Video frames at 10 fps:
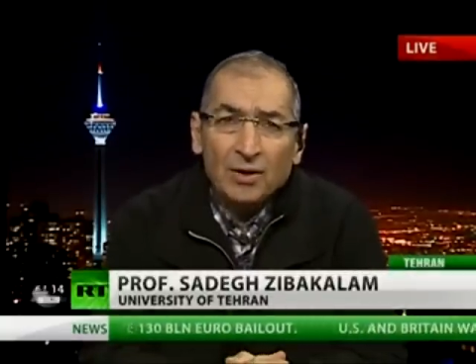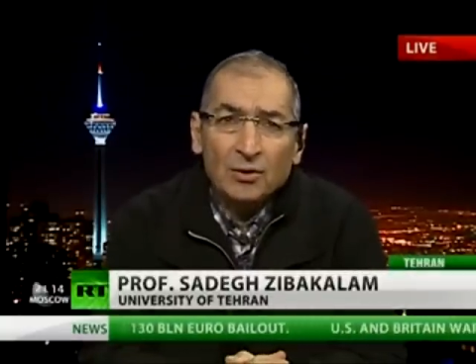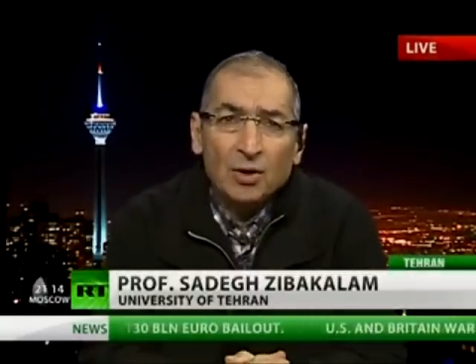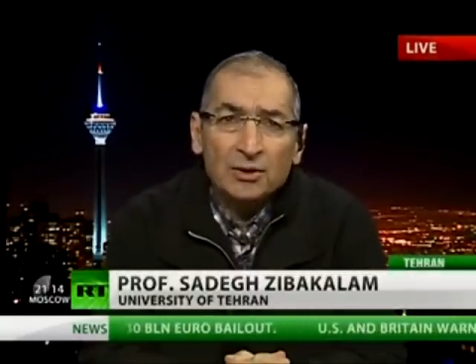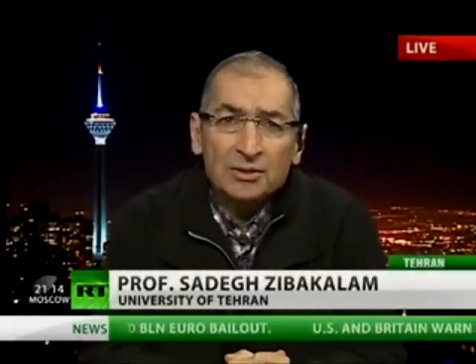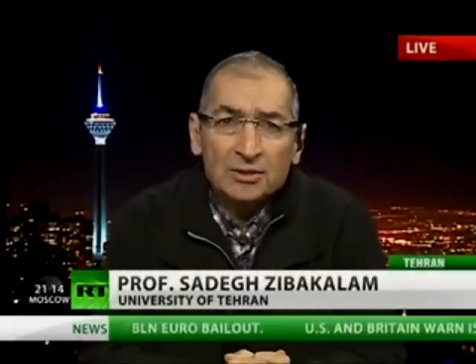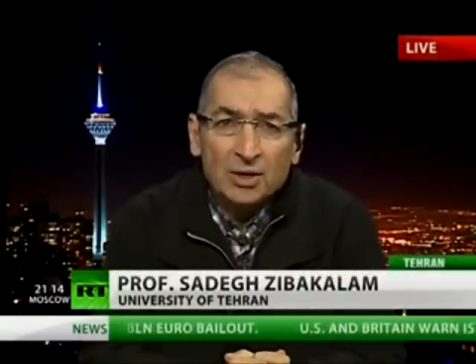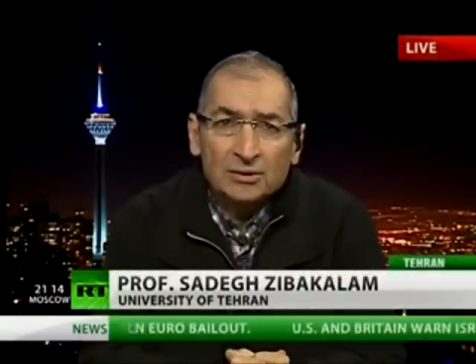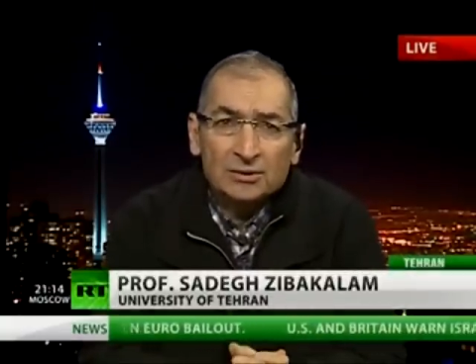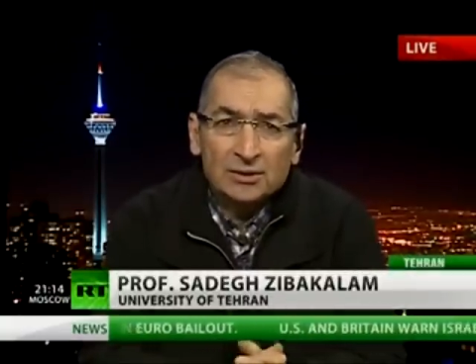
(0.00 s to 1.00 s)
Iran is
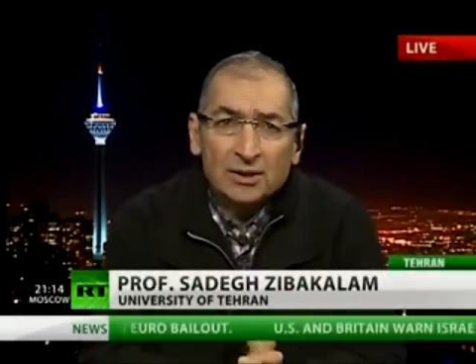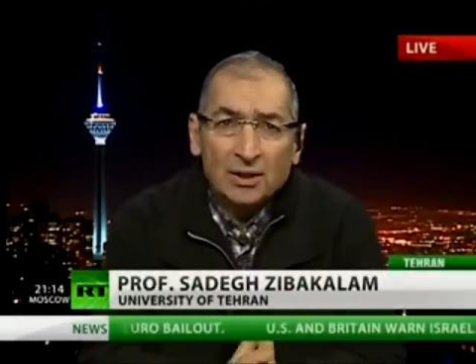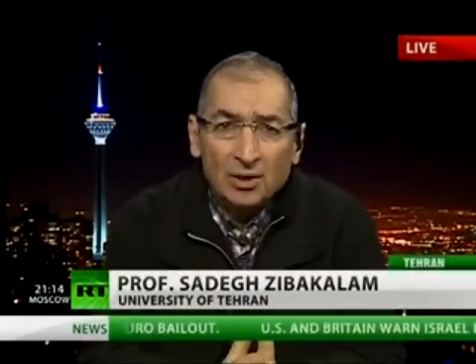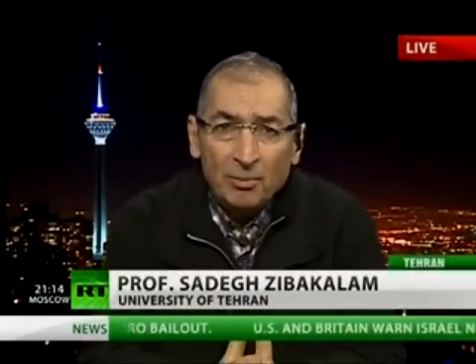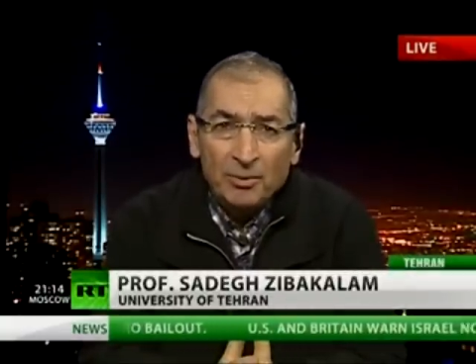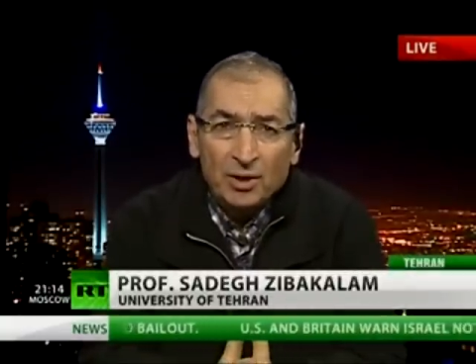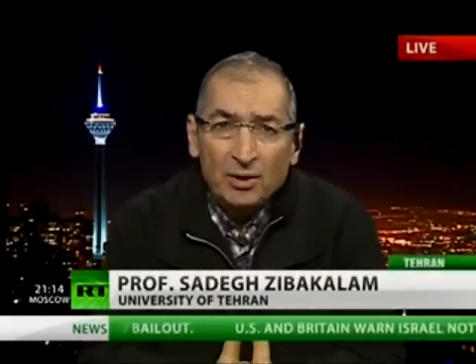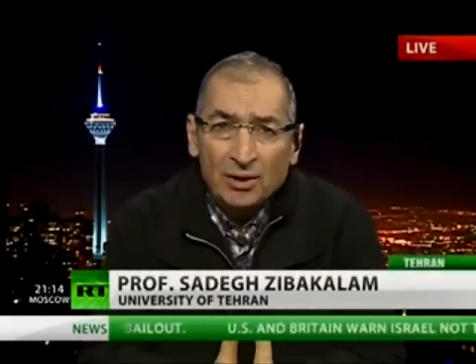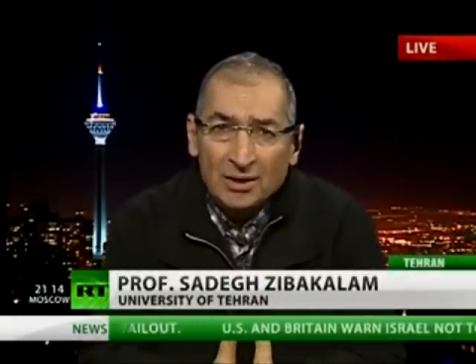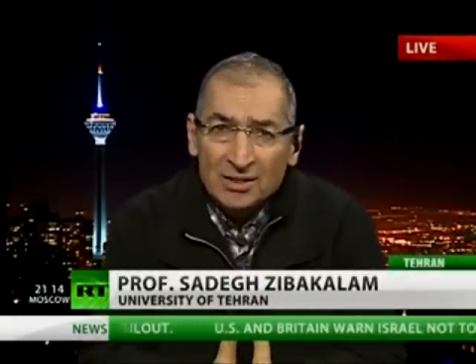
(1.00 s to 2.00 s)
not uh,
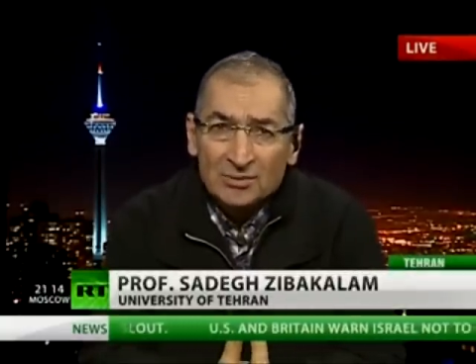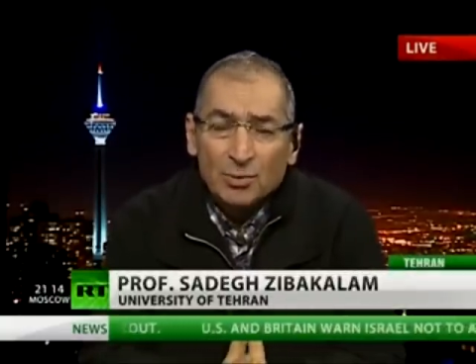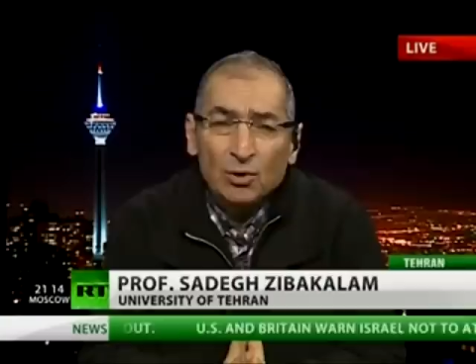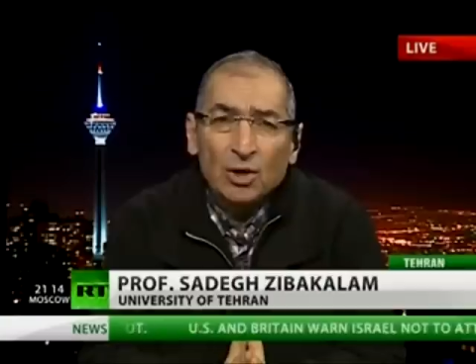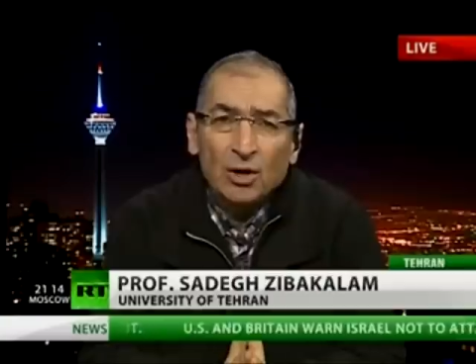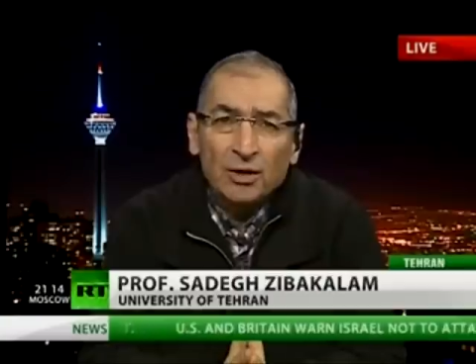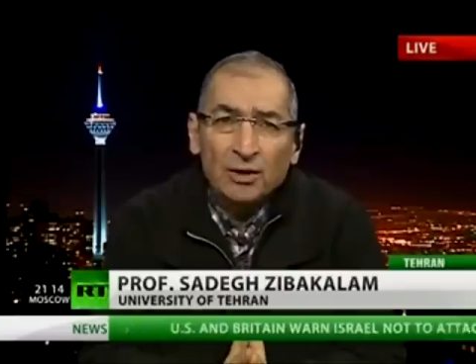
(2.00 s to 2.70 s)
Lebanon, Hezbollah,